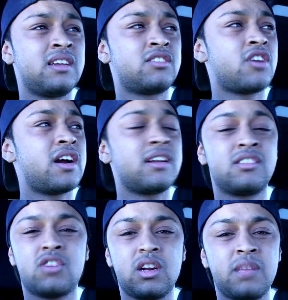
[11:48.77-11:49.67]
try
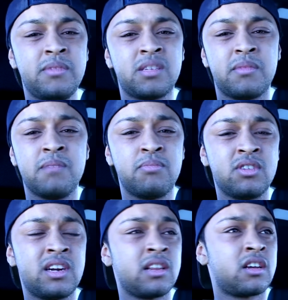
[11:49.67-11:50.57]
to give me some
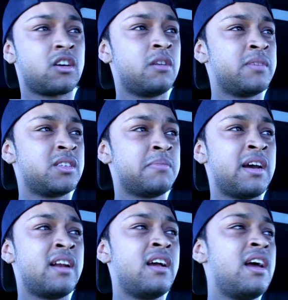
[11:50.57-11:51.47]
input down in the comments,
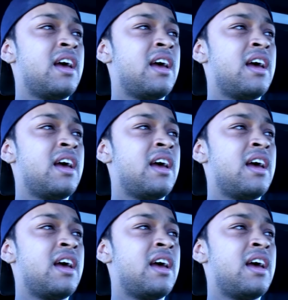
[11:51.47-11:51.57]
man.